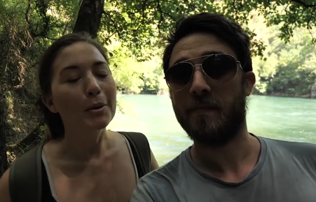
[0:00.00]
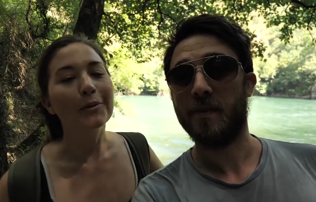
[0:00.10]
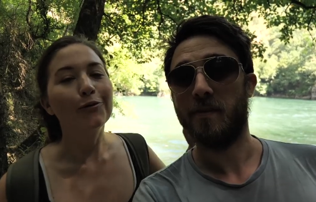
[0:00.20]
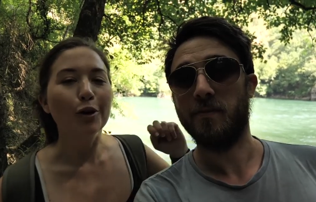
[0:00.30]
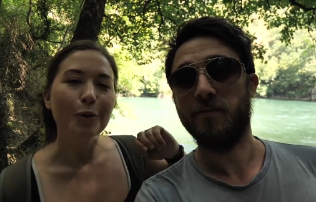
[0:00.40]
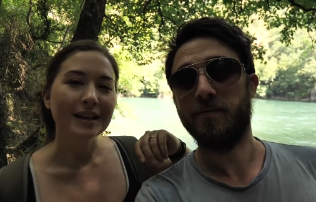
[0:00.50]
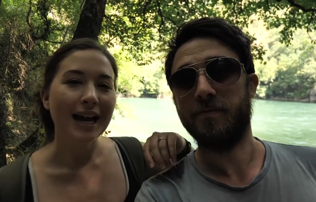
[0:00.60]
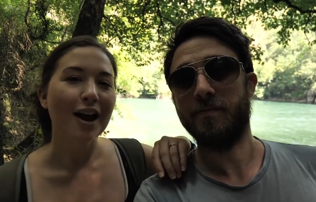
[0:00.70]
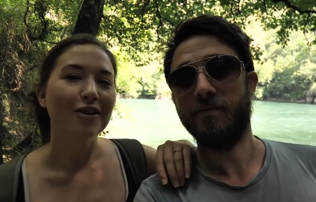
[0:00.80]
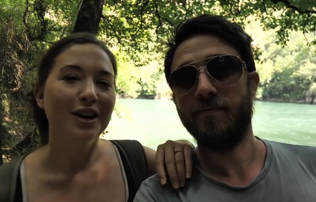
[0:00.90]
Speaker 1: But before we
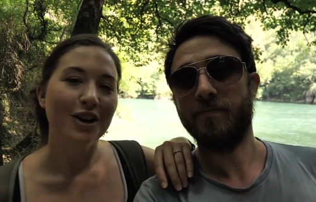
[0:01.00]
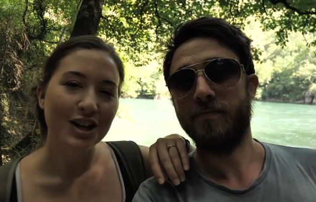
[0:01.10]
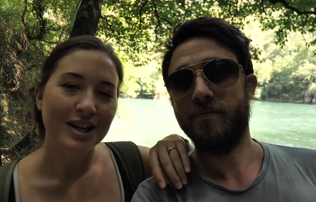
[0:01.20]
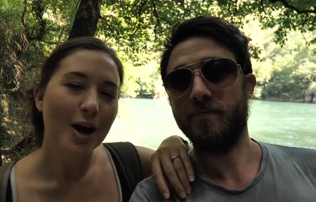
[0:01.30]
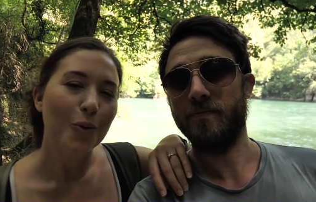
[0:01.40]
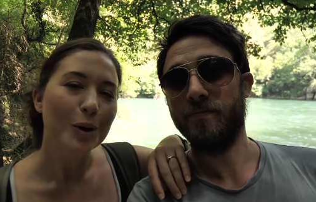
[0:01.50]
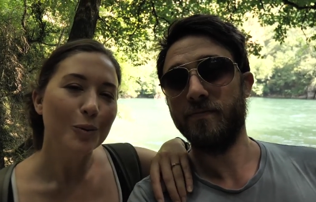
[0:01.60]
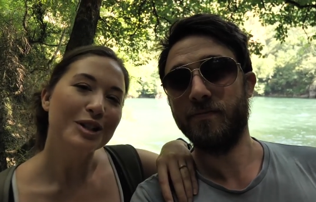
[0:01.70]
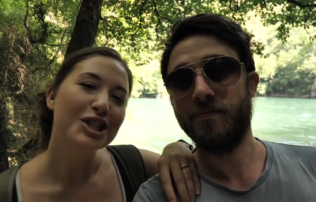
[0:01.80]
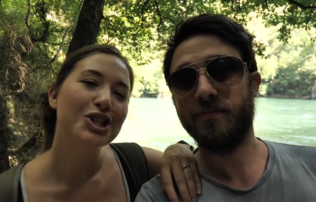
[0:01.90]
carry on, we
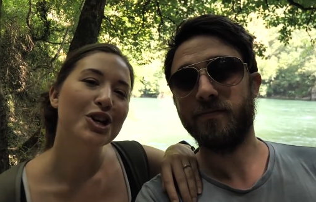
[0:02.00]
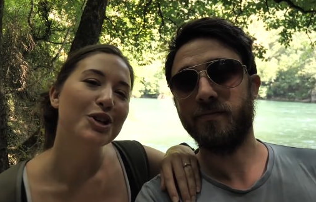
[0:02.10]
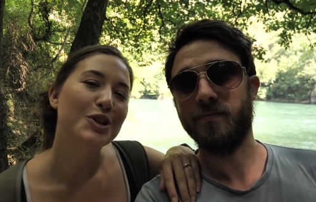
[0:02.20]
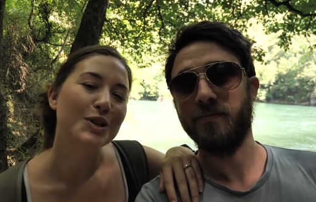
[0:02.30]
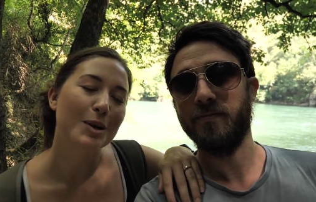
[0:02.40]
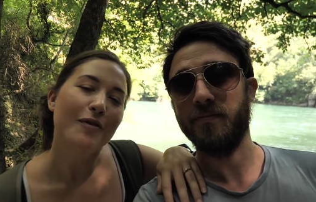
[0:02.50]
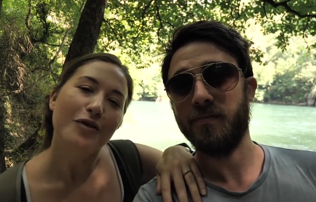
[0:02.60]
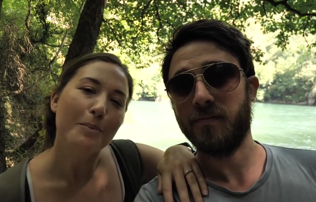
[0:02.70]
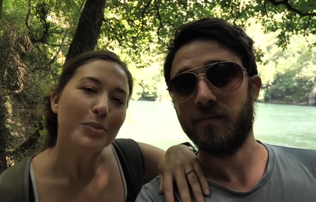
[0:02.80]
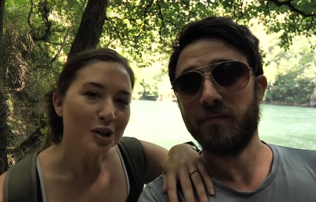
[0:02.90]
want to show you some
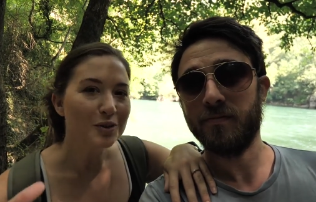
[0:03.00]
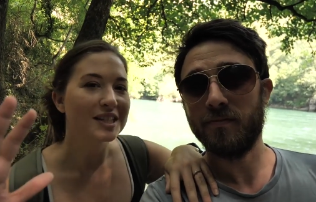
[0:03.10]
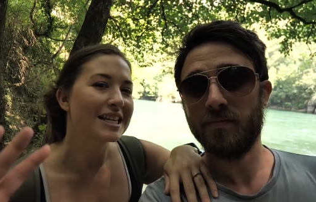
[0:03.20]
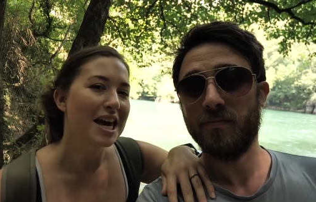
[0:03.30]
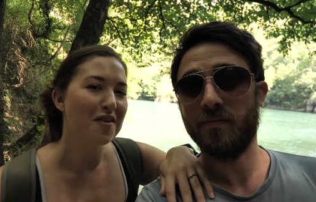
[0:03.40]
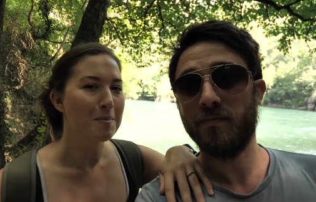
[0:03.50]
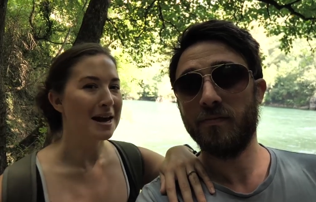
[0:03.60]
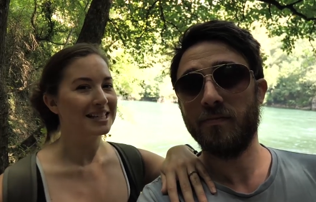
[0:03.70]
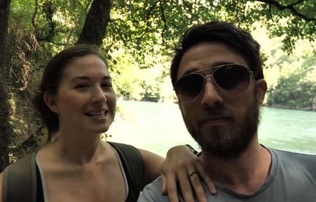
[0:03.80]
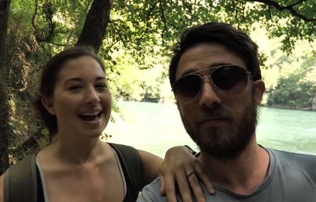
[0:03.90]
of the beauty of Matka